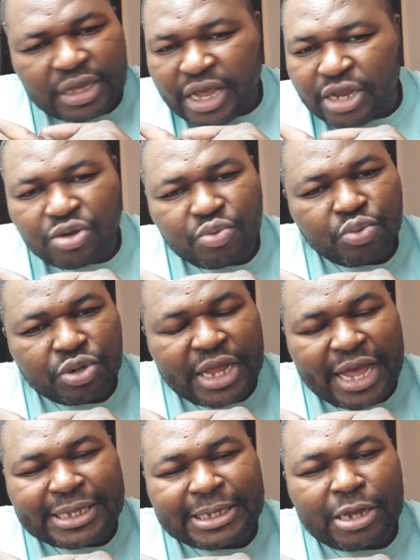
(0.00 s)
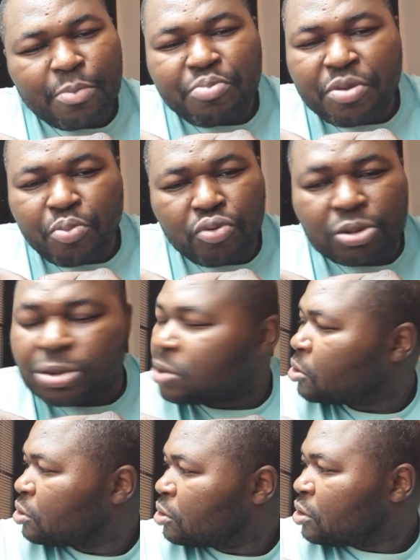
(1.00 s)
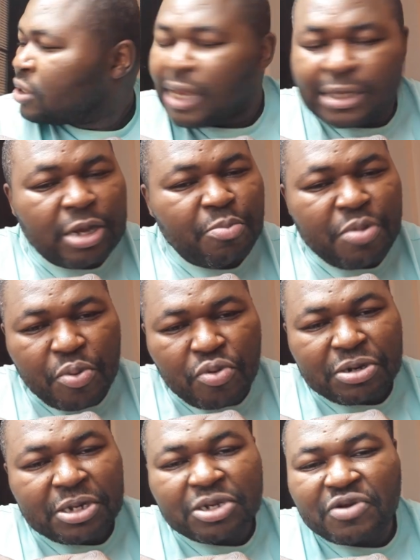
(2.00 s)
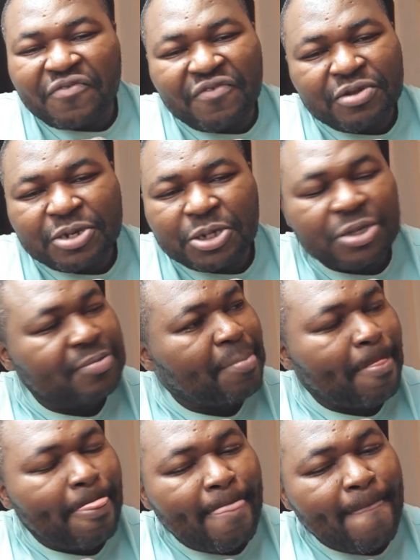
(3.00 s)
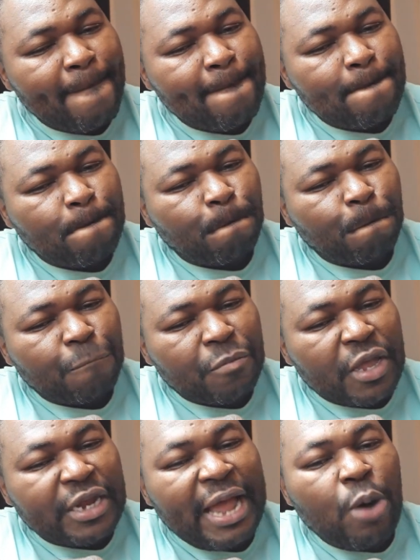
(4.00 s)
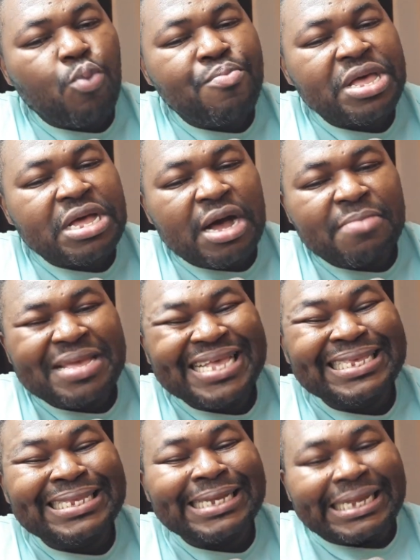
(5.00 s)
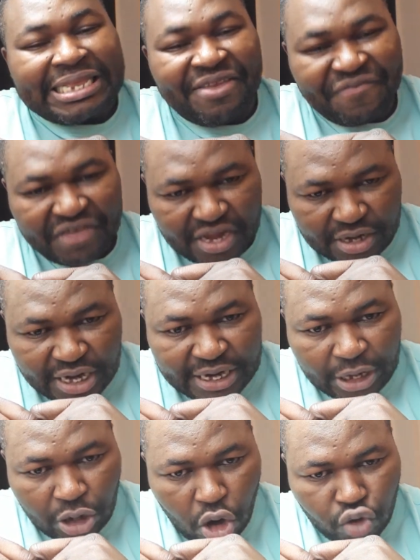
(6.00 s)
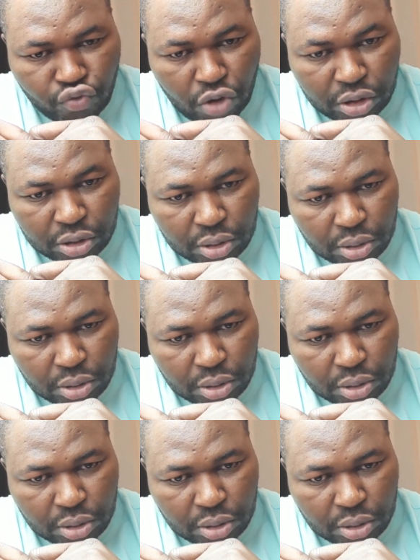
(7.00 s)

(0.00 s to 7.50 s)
And there are some people's There are some people in this revolution that will become insignificant in the long run,